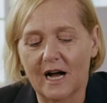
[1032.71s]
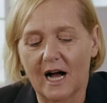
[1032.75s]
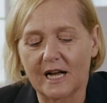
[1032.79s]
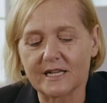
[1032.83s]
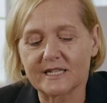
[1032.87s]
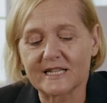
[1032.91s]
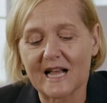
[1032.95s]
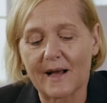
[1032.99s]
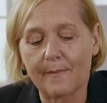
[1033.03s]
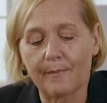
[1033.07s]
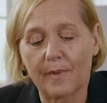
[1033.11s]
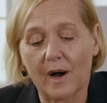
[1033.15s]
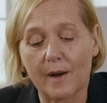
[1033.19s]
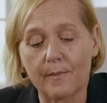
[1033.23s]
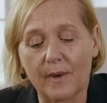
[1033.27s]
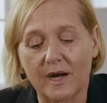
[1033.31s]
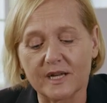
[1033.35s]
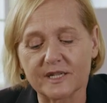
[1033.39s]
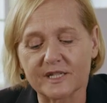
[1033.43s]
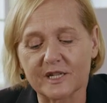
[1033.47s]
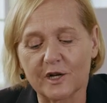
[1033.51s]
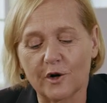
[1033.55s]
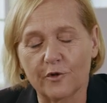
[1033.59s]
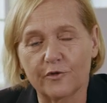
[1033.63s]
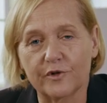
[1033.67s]
I sat by
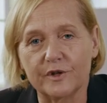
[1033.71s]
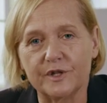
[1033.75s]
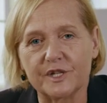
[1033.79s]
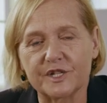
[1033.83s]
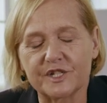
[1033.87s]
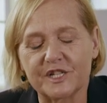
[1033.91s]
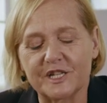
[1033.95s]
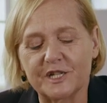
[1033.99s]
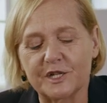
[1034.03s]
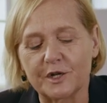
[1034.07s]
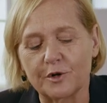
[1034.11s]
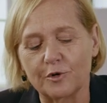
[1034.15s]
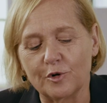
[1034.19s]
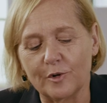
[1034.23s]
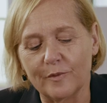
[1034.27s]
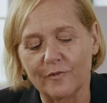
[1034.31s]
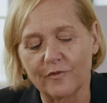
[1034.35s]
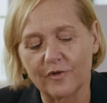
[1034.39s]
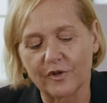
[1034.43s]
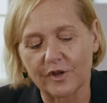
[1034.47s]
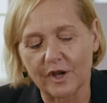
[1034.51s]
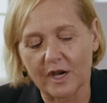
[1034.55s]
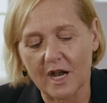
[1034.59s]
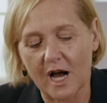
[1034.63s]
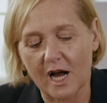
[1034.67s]
myself in the sitting room
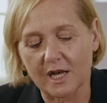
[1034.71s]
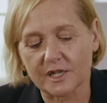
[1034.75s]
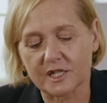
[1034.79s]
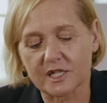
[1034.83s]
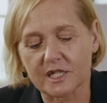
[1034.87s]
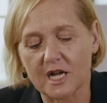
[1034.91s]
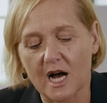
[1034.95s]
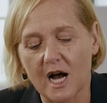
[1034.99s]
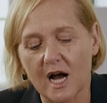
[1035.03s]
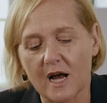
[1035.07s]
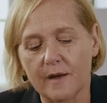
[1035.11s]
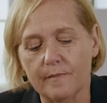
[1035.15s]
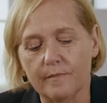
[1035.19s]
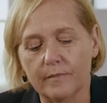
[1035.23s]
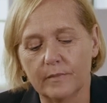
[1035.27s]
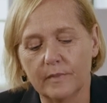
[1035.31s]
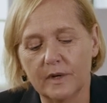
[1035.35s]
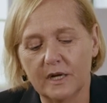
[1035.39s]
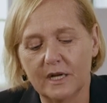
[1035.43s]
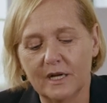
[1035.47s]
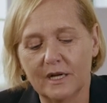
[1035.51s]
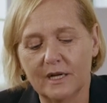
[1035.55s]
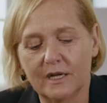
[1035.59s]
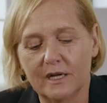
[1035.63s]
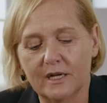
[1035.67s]
for the last time,
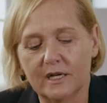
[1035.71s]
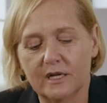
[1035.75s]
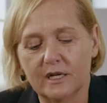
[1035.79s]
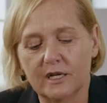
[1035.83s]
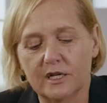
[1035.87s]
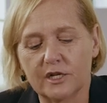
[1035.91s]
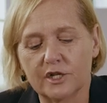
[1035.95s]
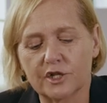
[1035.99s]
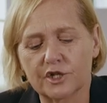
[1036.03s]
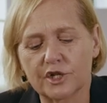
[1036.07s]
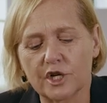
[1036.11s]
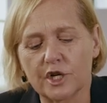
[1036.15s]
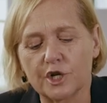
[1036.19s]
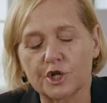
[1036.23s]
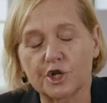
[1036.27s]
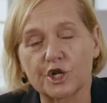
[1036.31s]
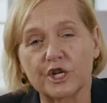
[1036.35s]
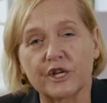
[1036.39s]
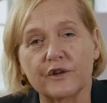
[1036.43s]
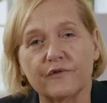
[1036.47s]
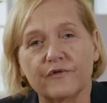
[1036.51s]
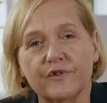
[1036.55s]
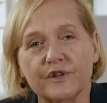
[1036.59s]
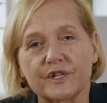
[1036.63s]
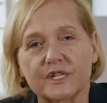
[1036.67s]

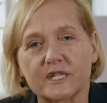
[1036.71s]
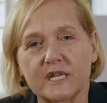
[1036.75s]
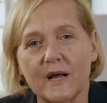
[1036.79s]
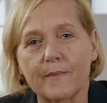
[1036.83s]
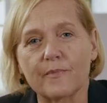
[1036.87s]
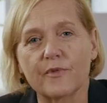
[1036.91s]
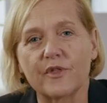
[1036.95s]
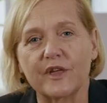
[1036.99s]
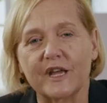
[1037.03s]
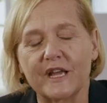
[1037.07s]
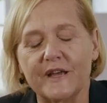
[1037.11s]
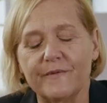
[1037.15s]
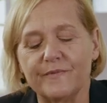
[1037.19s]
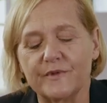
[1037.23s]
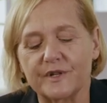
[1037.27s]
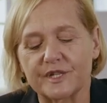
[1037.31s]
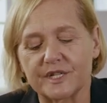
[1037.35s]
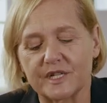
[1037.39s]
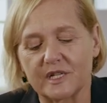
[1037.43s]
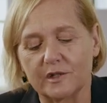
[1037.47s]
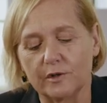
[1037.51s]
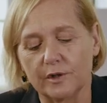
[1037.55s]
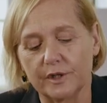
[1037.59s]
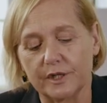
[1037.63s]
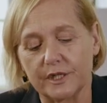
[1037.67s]
searching for something in the
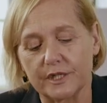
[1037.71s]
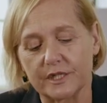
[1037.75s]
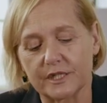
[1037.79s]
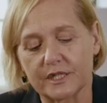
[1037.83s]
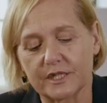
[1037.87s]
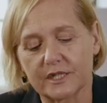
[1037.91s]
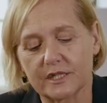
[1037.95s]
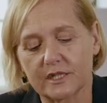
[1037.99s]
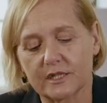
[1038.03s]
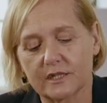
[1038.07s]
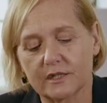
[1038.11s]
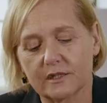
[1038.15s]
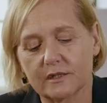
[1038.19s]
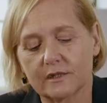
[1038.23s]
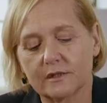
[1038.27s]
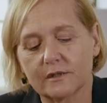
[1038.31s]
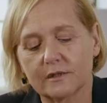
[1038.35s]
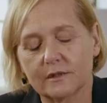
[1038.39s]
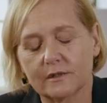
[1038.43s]
stillness.